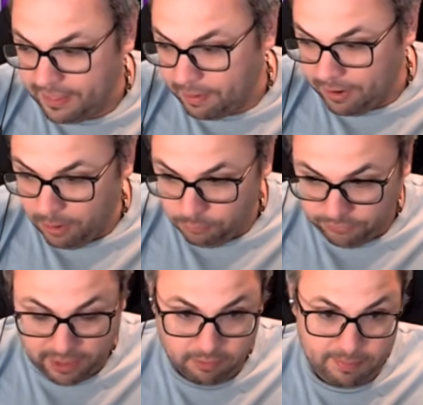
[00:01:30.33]
way,
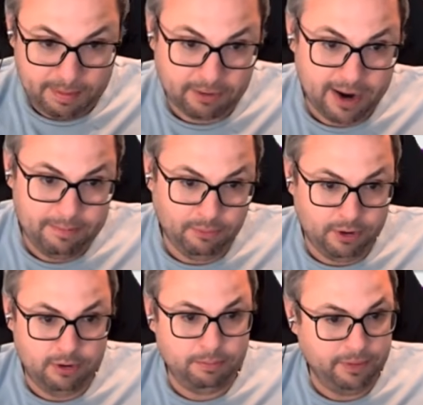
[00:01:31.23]
hopefully, I'll remember I'm the
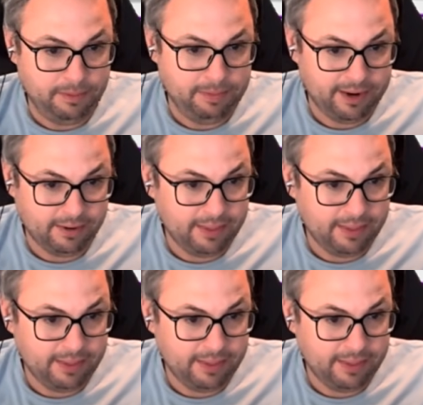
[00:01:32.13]
one who put them there,